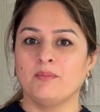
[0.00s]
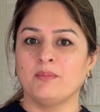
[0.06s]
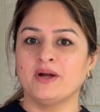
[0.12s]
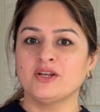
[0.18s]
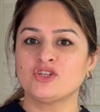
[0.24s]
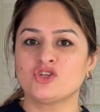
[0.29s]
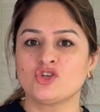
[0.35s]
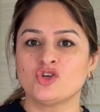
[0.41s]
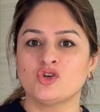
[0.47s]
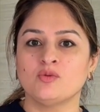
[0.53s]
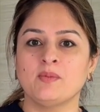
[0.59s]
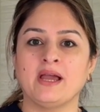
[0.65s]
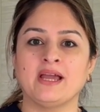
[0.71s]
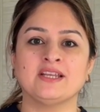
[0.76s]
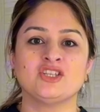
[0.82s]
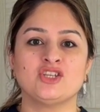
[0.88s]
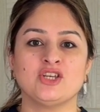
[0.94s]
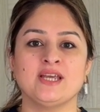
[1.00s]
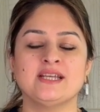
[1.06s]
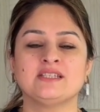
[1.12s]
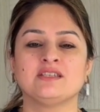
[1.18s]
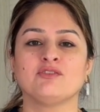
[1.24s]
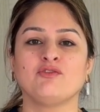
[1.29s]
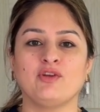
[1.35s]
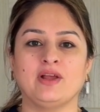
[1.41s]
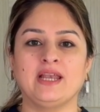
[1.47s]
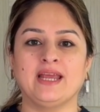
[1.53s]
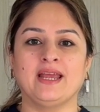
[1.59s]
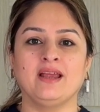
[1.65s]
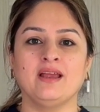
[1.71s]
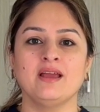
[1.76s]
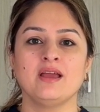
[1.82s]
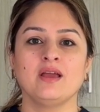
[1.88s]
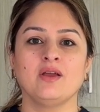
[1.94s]
mushroom and cheese
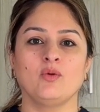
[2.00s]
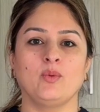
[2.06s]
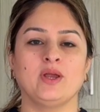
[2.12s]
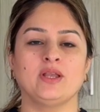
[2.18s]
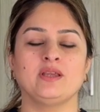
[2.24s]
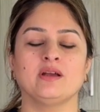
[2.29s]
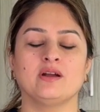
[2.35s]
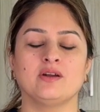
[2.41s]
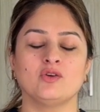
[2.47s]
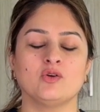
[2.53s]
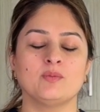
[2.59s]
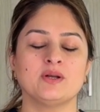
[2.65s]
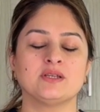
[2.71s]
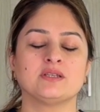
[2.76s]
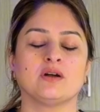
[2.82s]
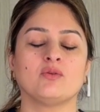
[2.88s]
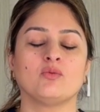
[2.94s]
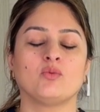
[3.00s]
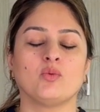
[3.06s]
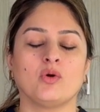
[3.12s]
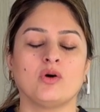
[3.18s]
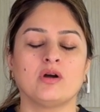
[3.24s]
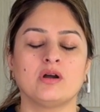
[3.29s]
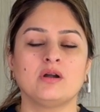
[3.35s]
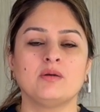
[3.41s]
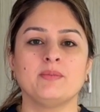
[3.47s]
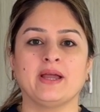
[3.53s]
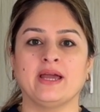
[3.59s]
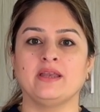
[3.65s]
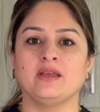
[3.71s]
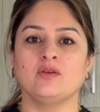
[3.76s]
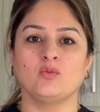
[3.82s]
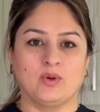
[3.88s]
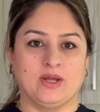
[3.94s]
filling where the aromas are warm
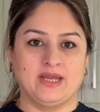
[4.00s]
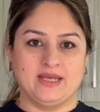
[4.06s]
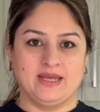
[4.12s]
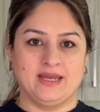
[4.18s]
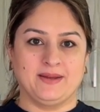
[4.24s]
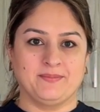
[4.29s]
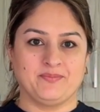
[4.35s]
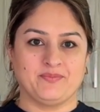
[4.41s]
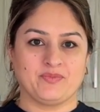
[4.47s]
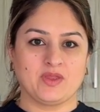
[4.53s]
and inviting.